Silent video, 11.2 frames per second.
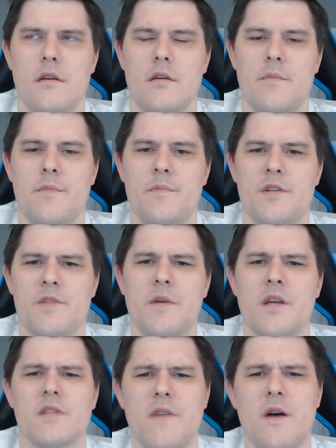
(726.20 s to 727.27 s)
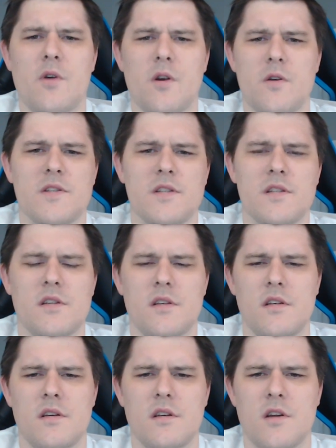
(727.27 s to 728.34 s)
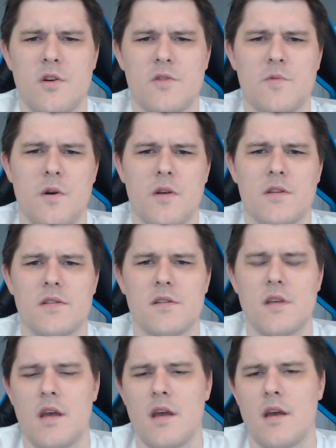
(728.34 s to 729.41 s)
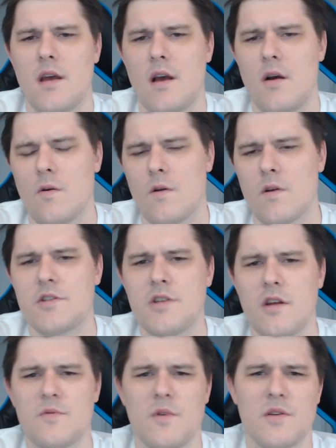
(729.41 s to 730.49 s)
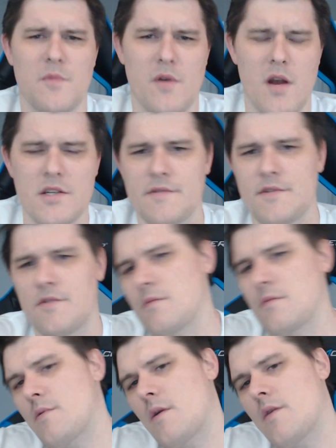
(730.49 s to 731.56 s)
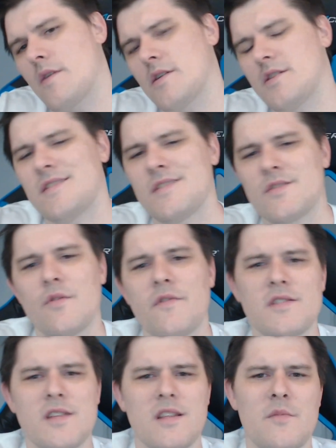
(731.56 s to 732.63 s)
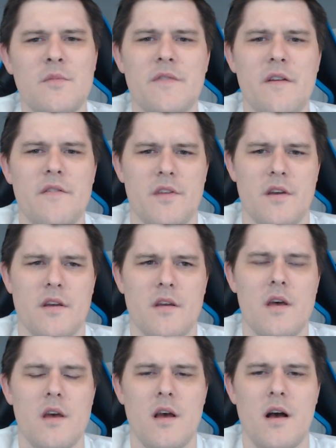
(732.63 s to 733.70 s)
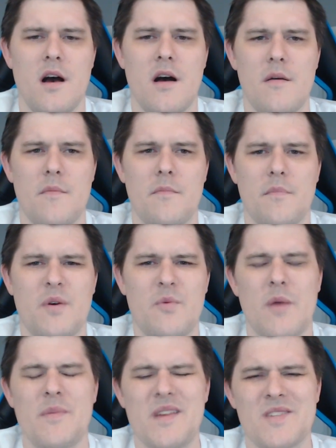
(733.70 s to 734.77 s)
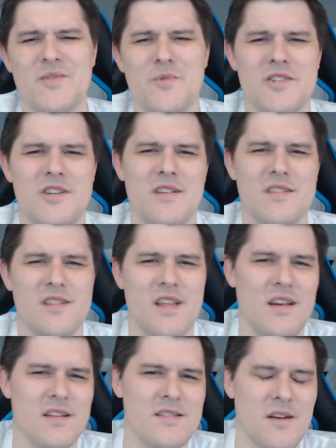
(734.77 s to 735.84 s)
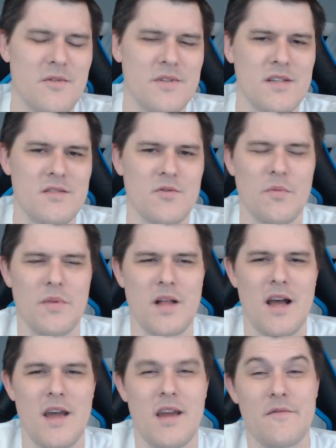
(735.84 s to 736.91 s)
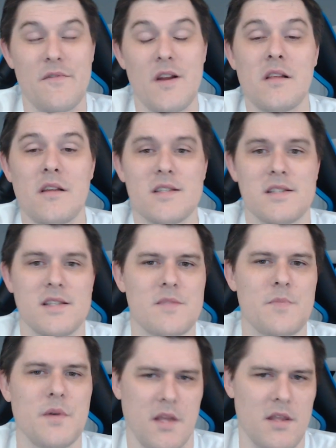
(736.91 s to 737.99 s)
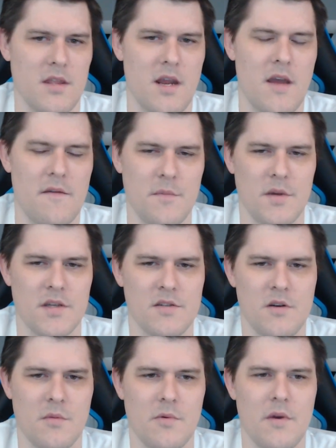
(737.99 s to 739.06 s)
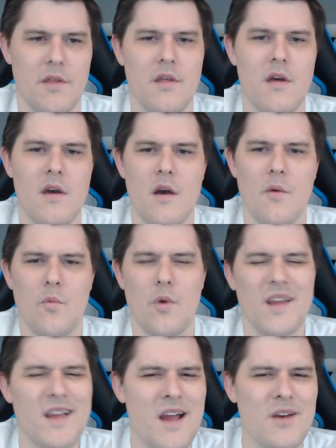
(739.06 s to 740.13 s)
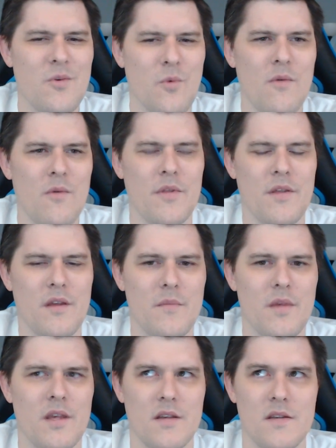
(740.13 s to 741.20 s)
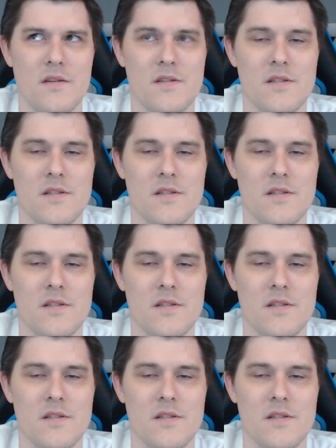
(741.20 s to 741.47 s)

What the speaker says: just because of how Curse works, how Curse of Shadows works, Mirage gives you some threat range. He sort of has a little bit of everything, but while being squishy, and it's not always easy to apply, and frankly, it's list building that I have the biggest trouble with. What I kind of want with him is